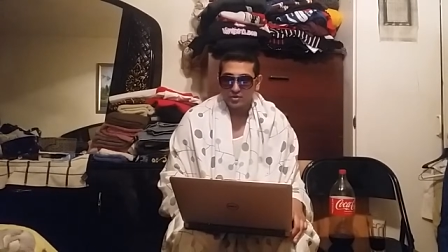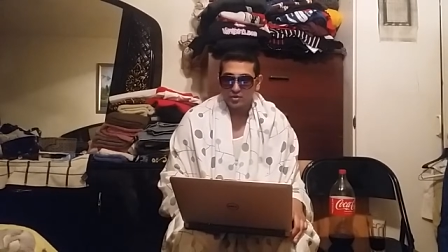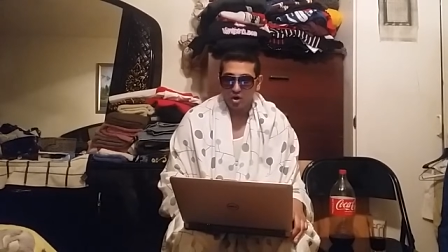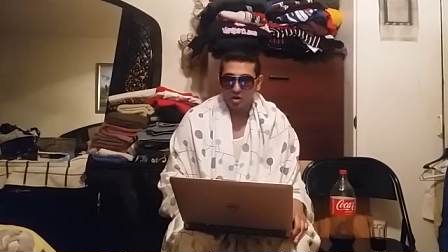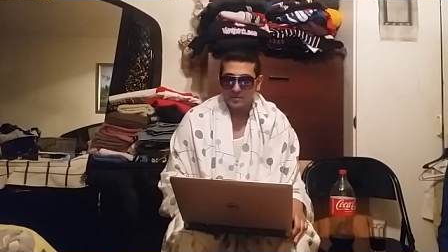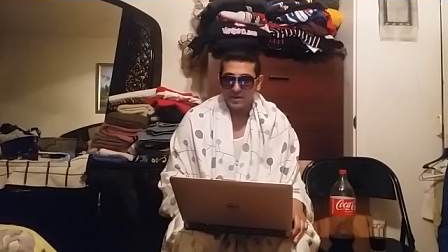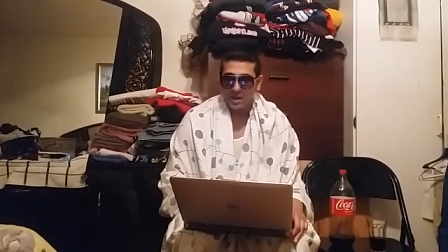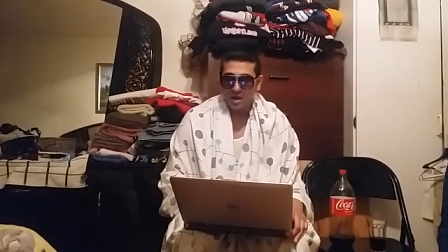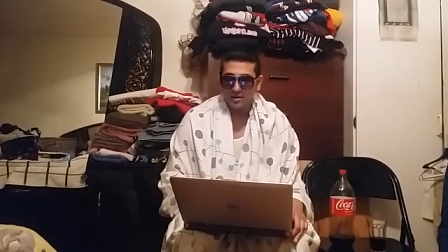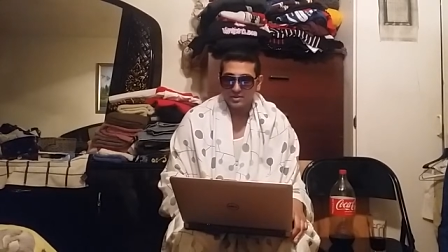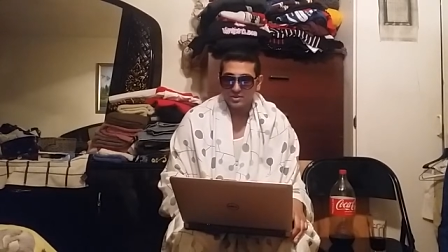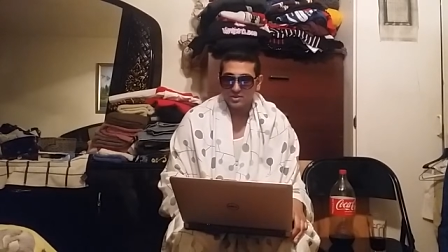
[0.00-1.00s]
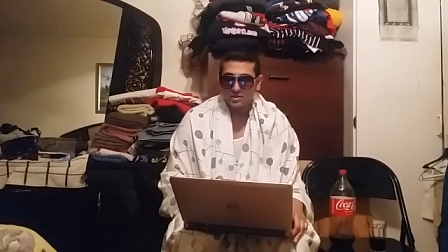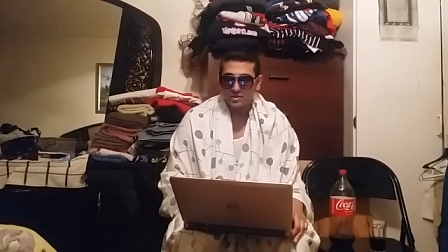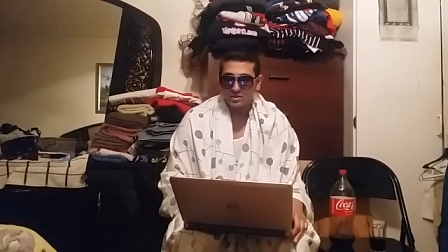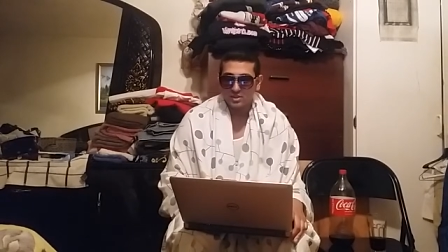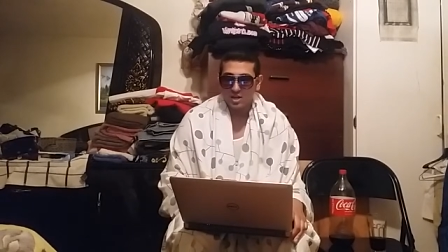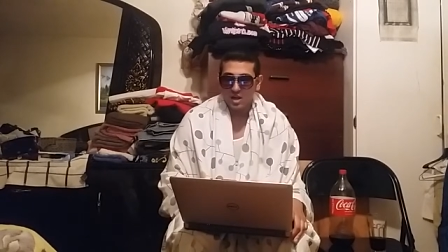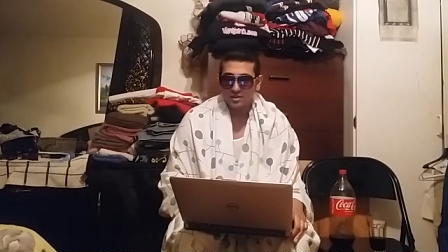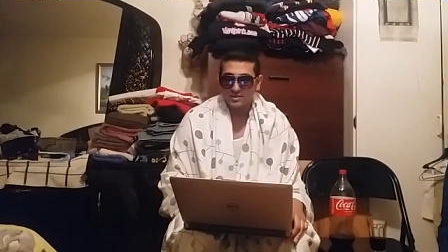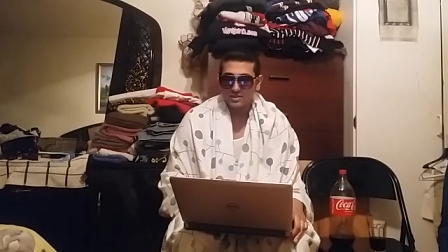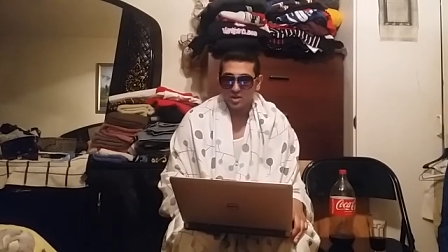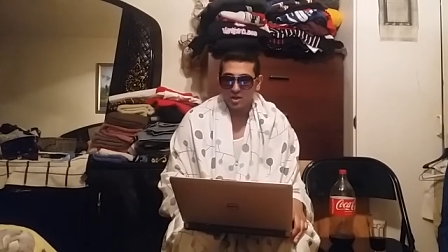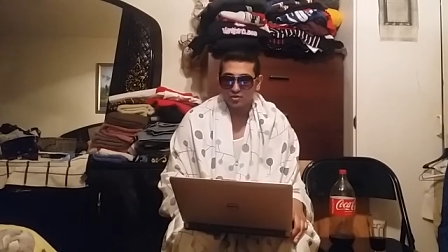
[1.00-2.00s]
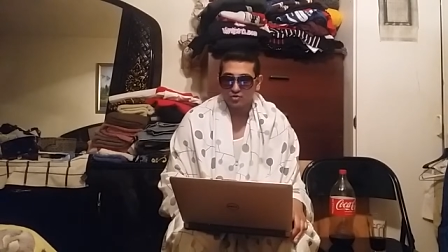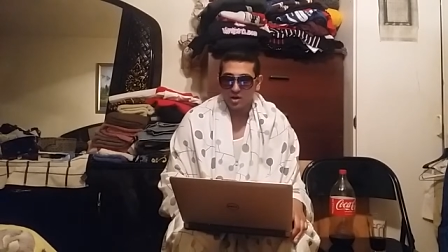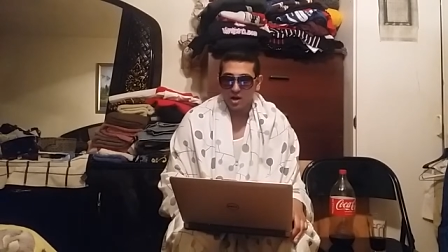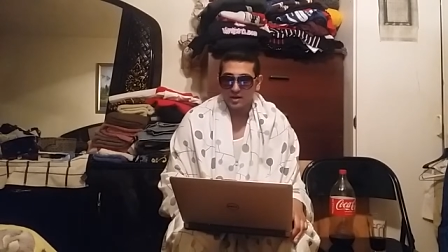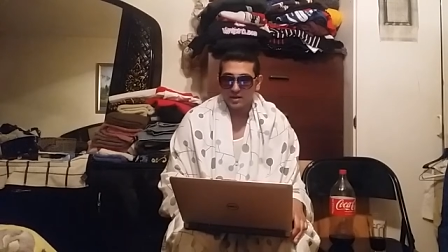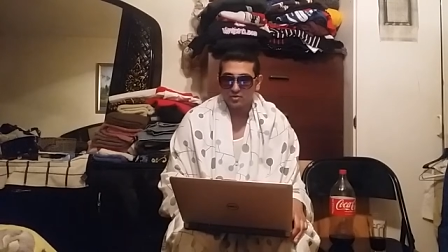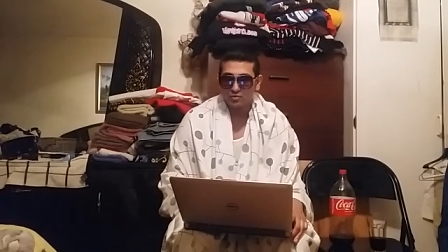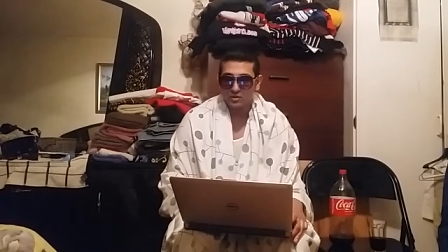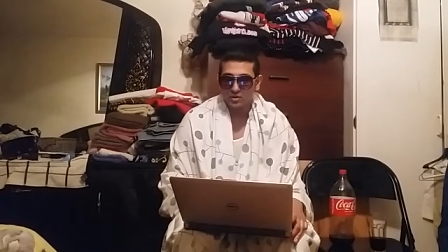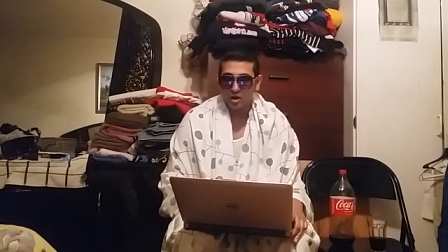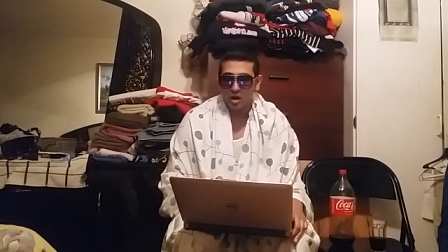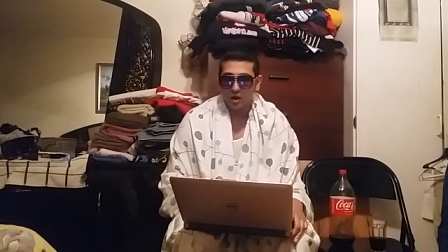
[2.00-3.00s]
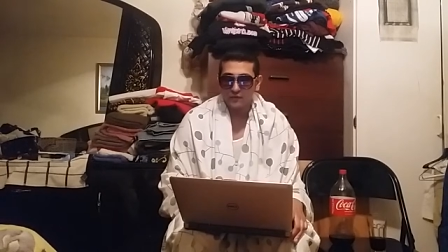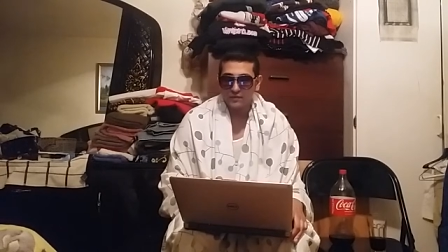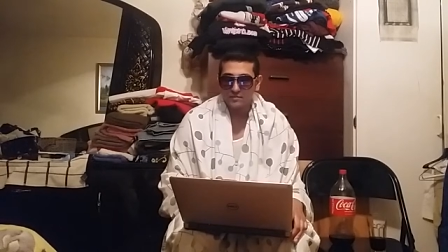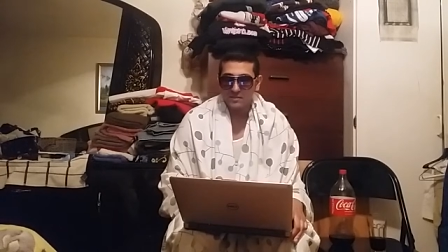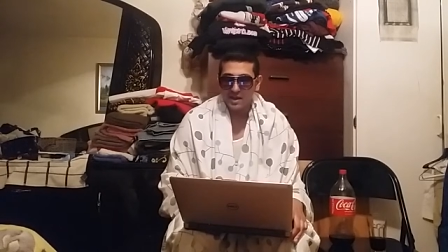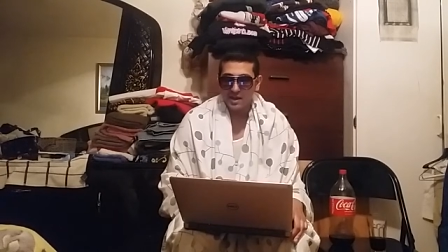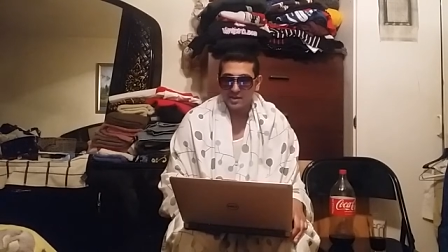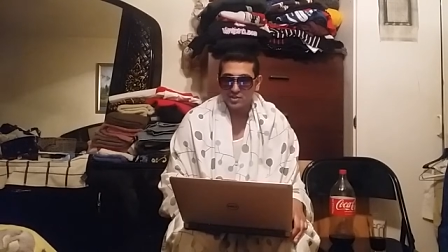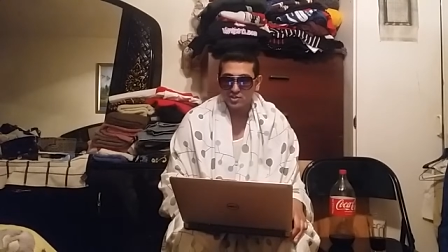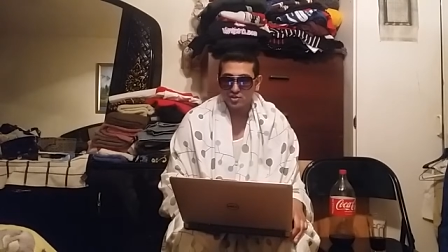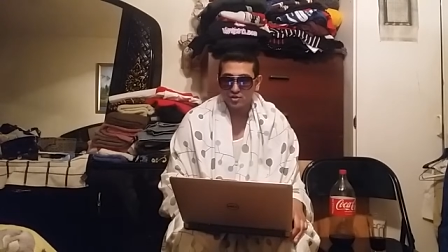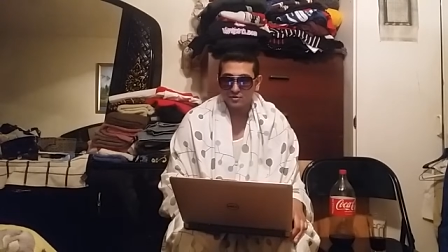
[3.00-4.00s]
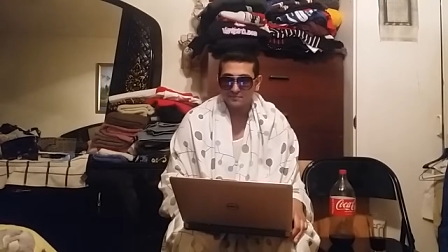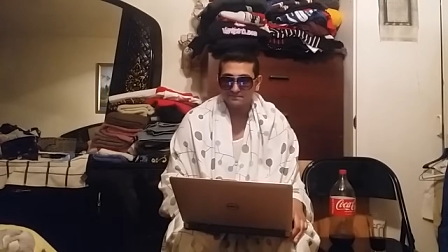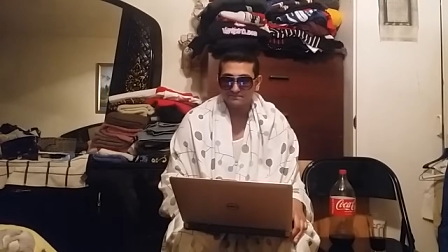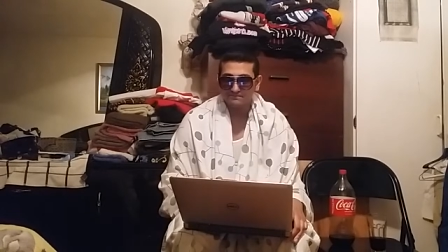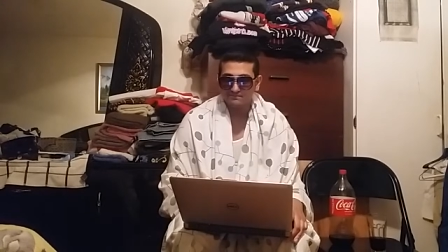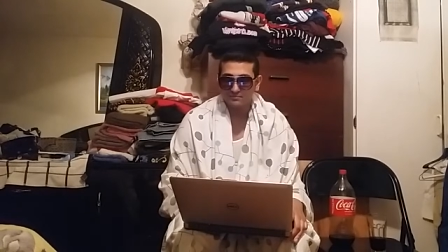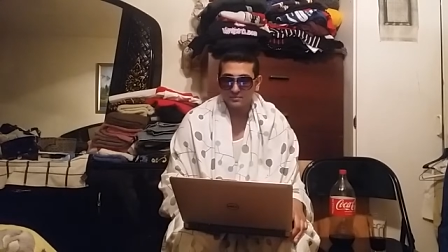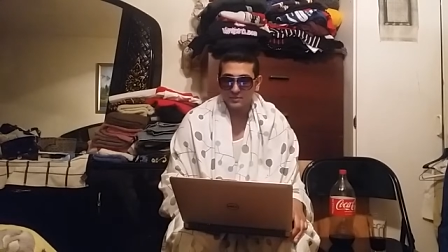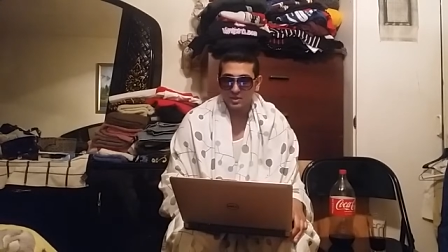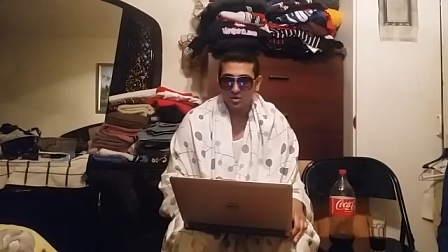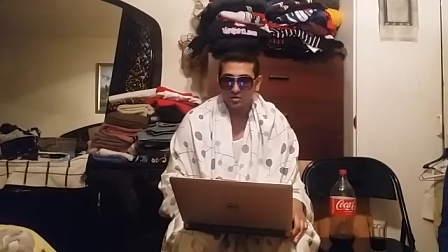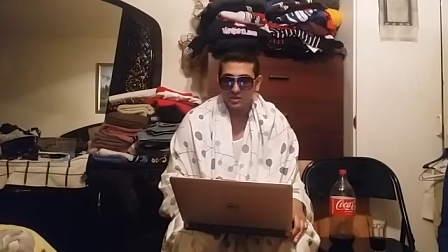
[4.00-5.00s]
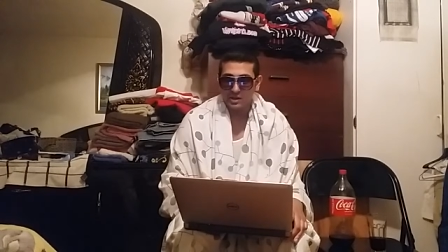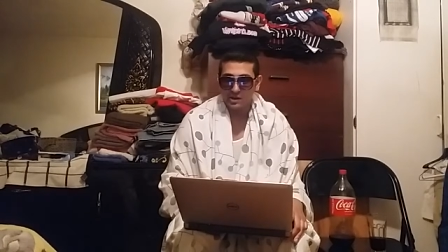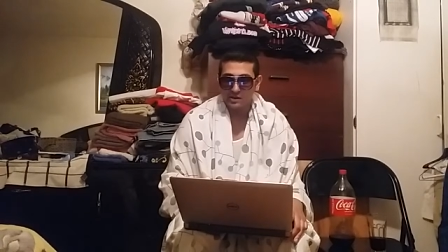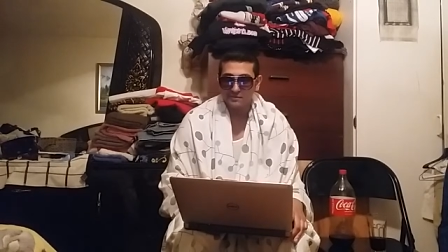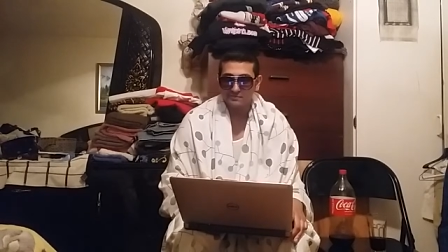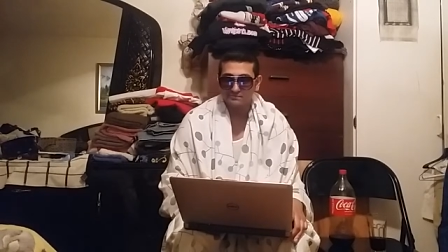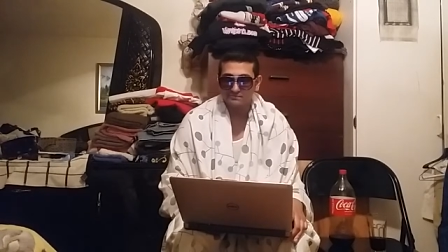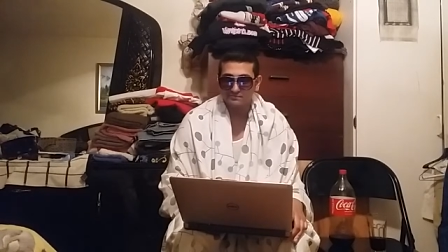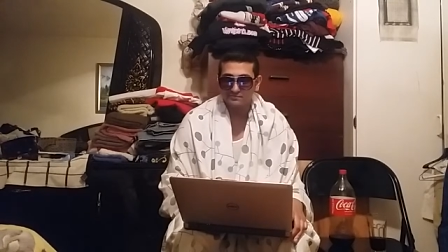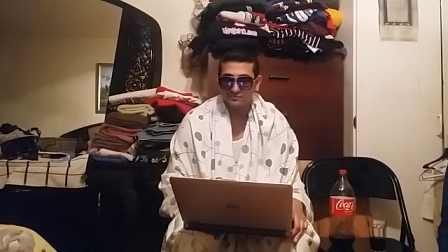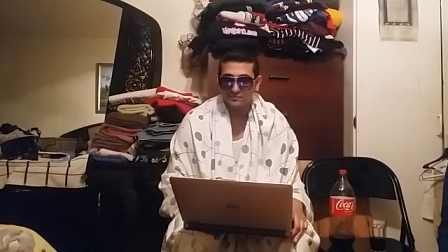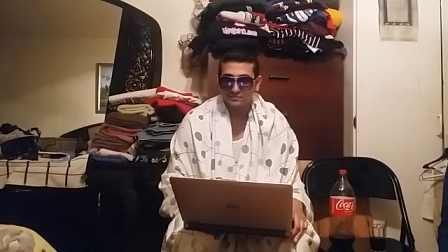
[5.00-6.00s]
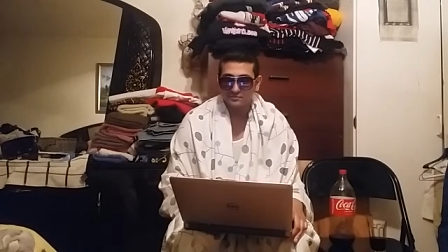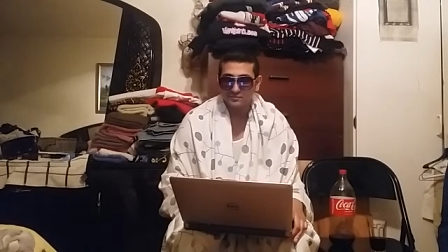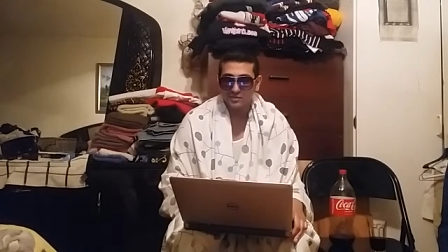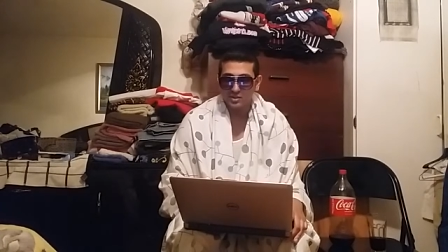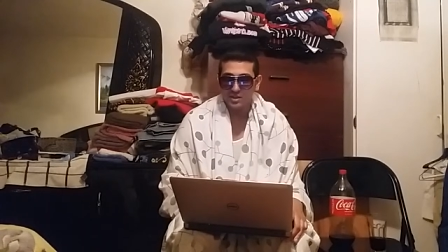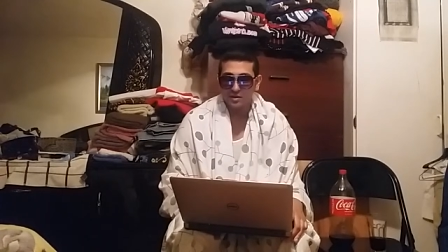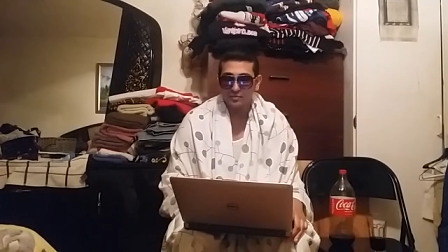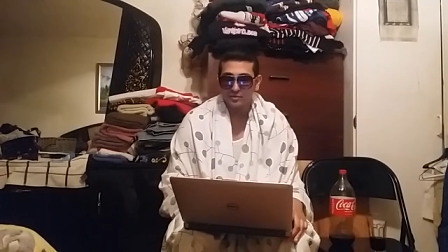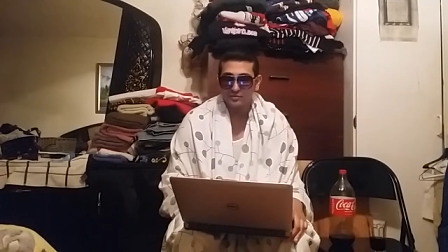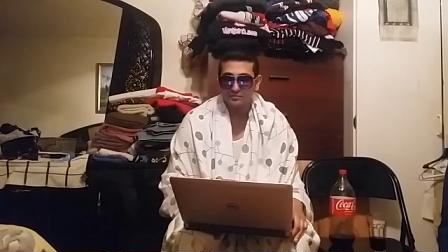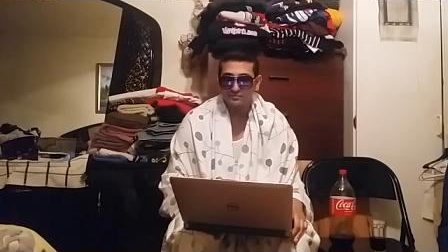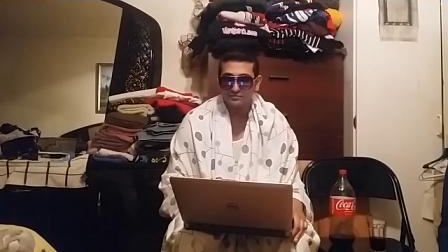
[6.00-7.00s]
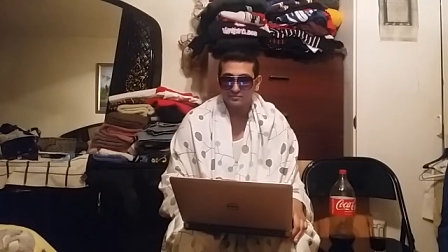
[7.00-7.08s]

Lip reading: Darby Allin challenges Andrade to a coffin match. Okay. Whatever.